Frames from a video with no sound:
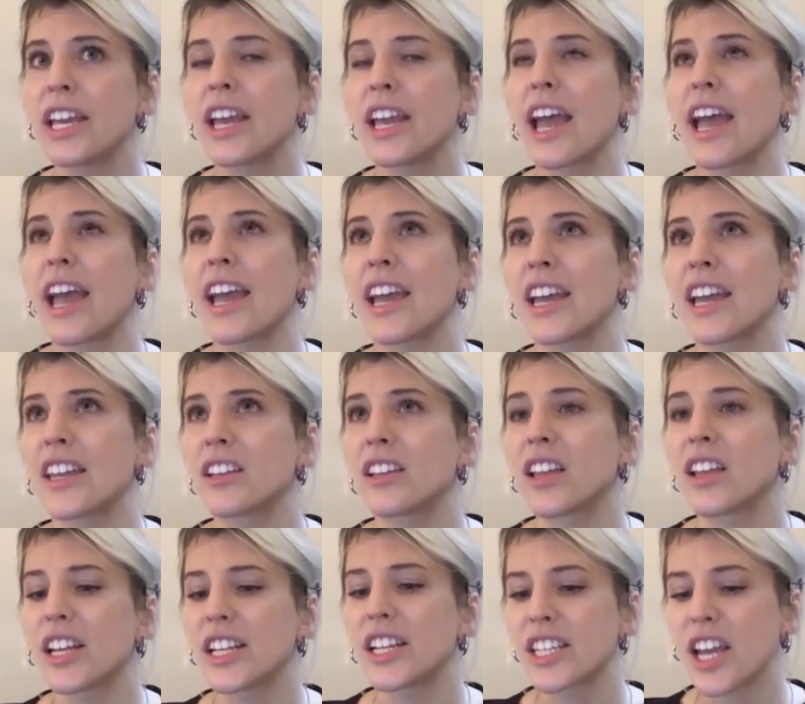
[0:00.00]
And a
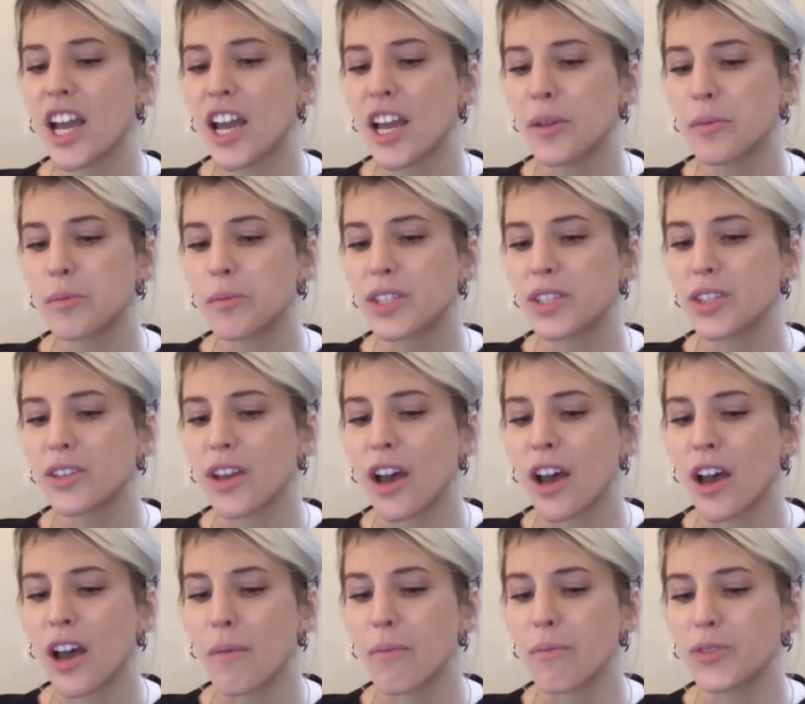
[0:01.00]
lot of times,
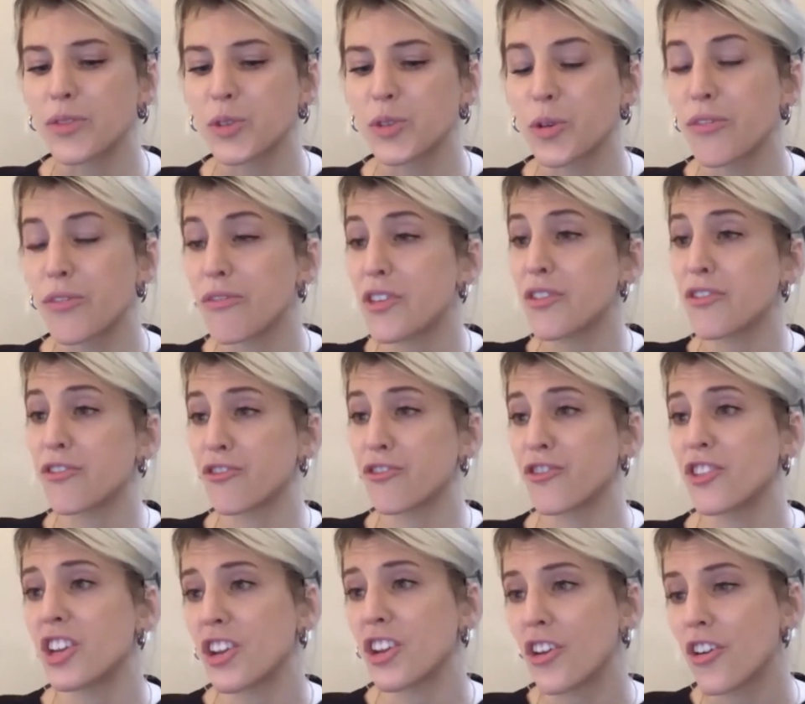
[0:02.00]
sort of the
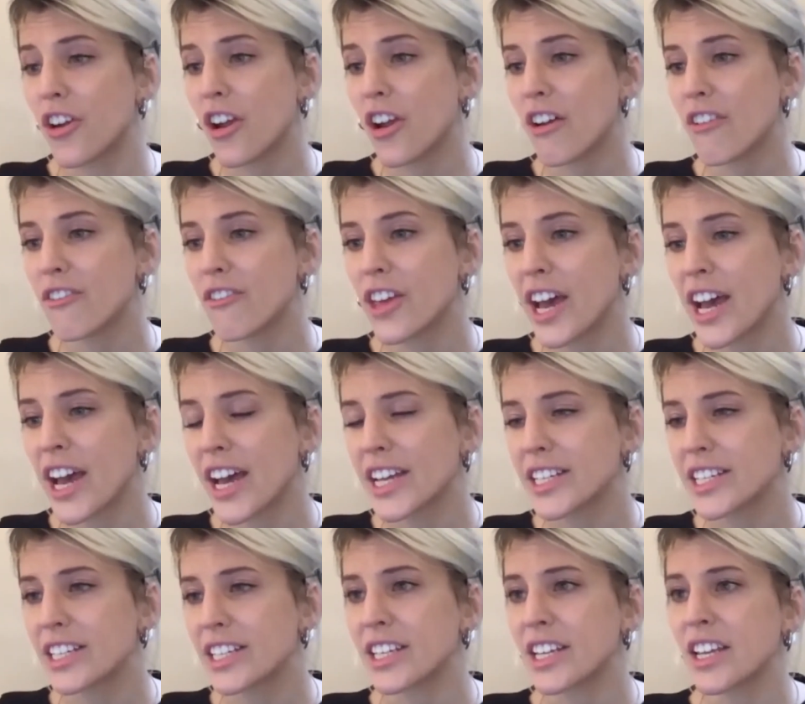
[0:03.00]
fear of
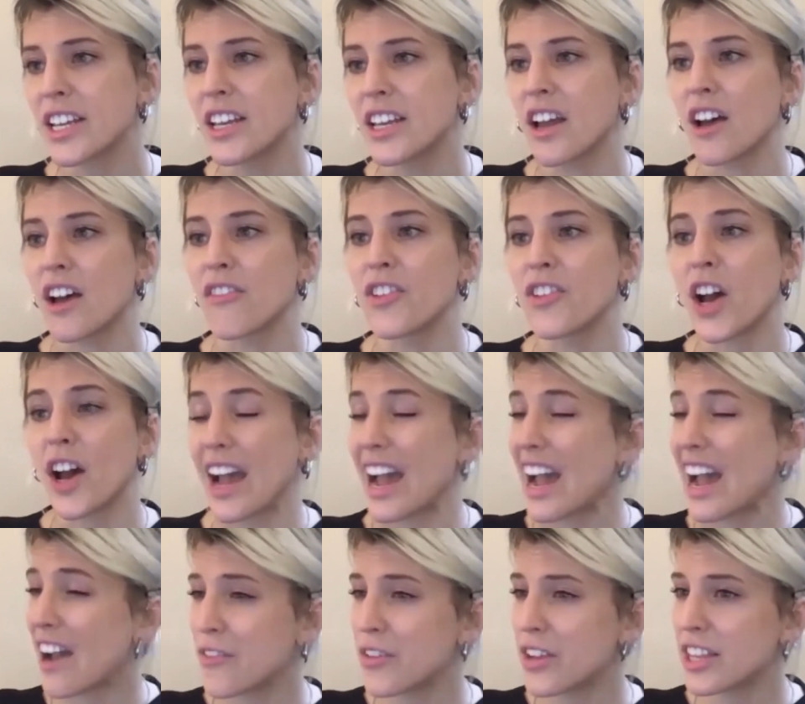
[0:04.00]
that, of not
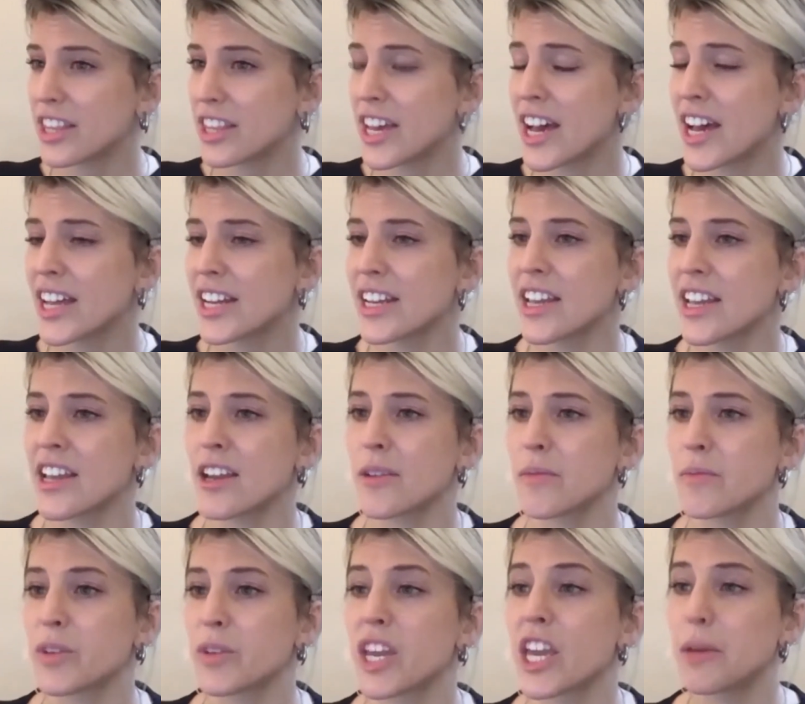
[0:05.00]
having that,
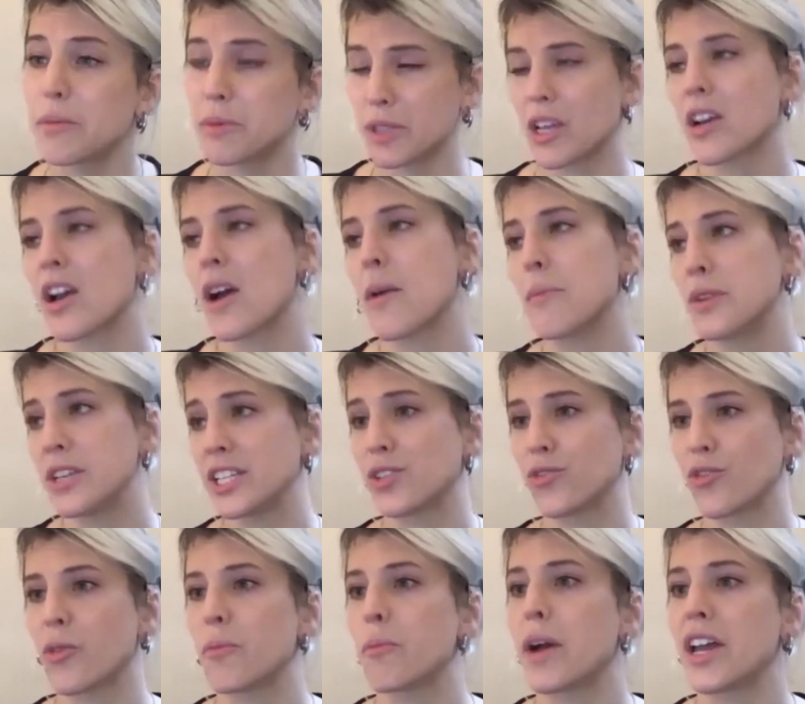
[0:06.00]
keeps
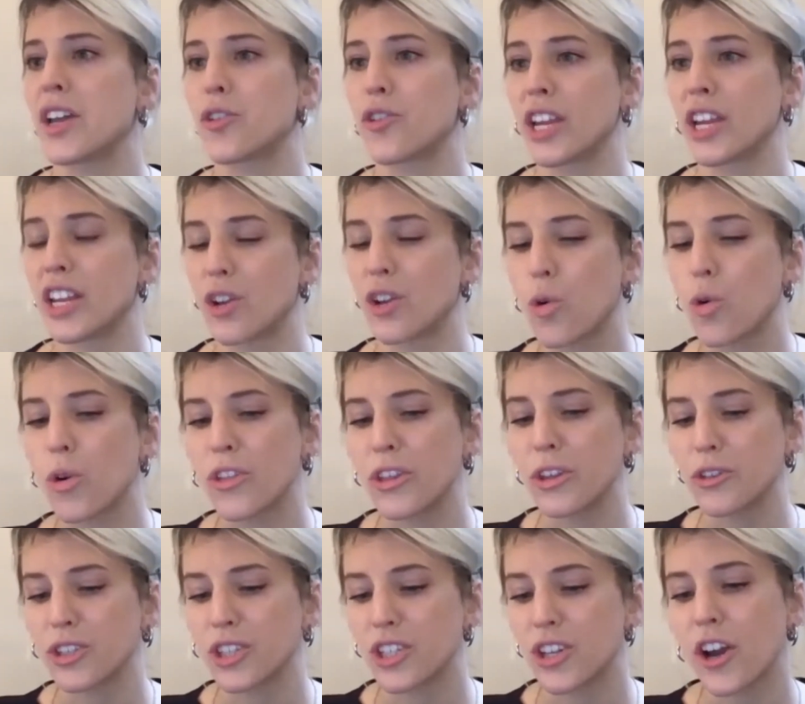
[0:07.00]
companies from migrating, or
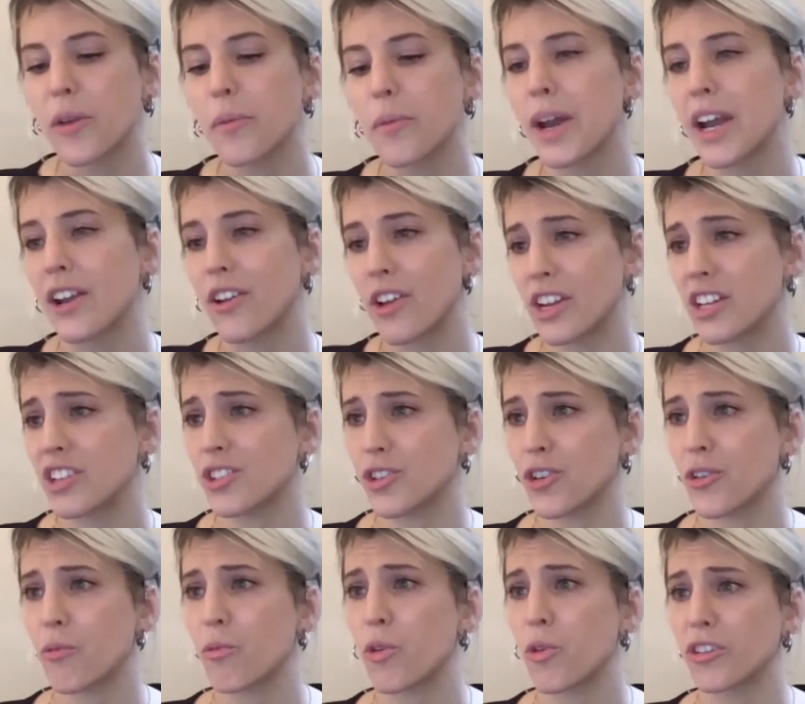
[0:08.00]
they'll start migrating
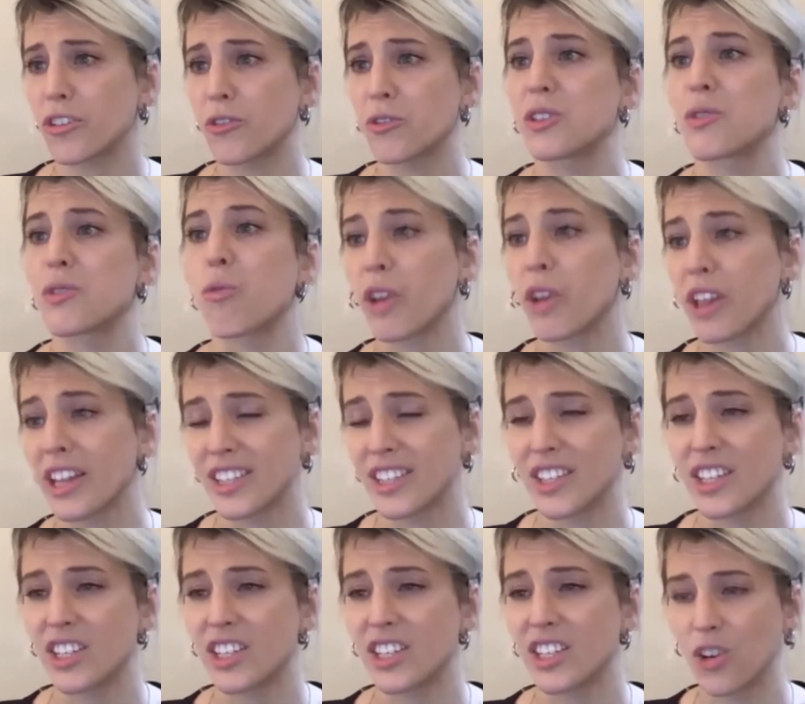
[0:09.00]
certain workloads and realize
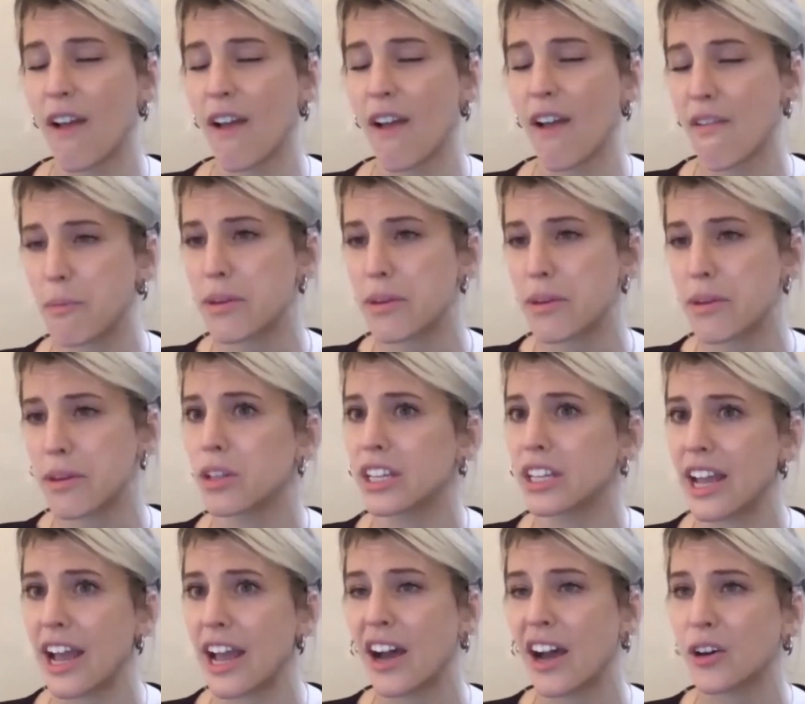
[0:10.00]
they don't have the people
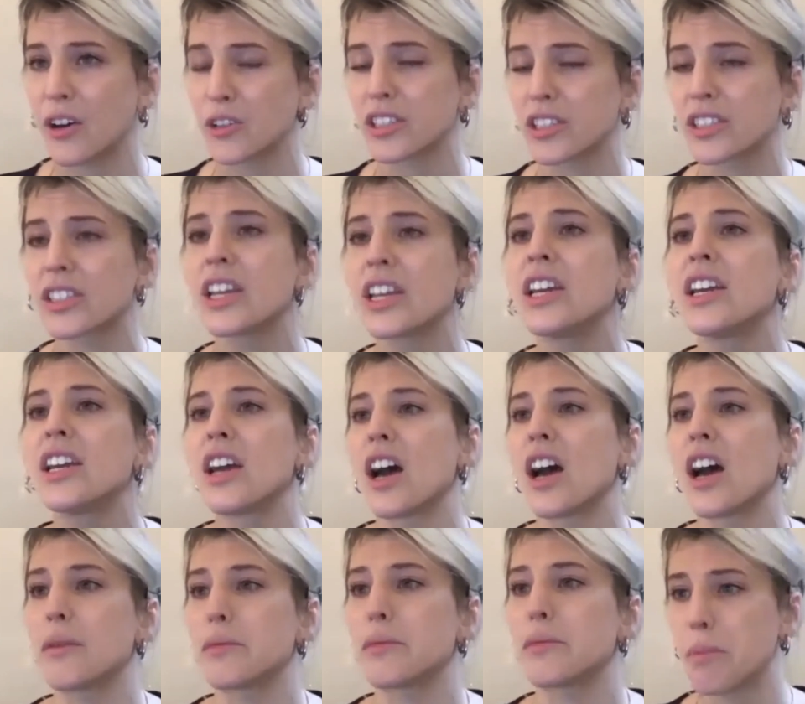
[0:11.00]
in-house
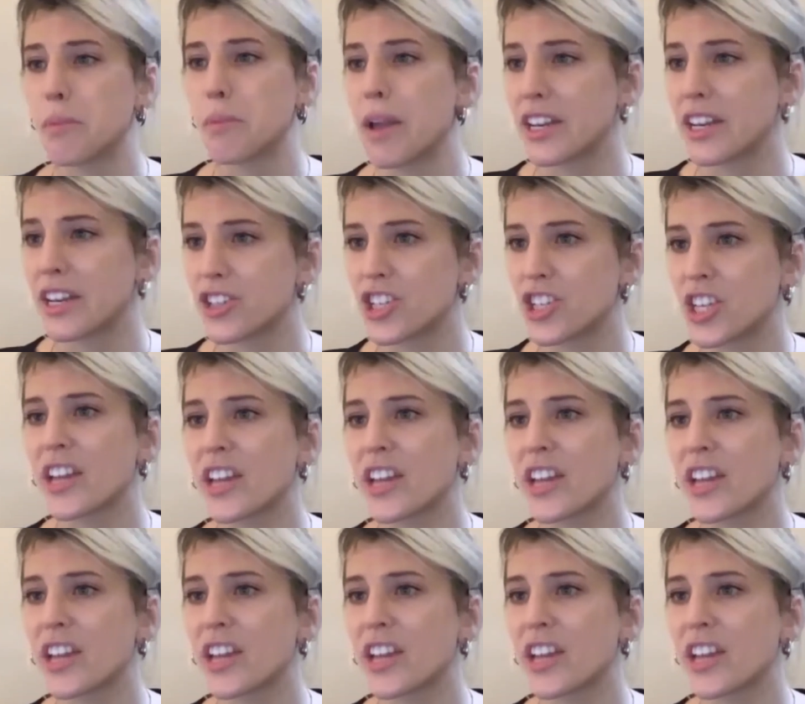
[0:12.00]
to manage that,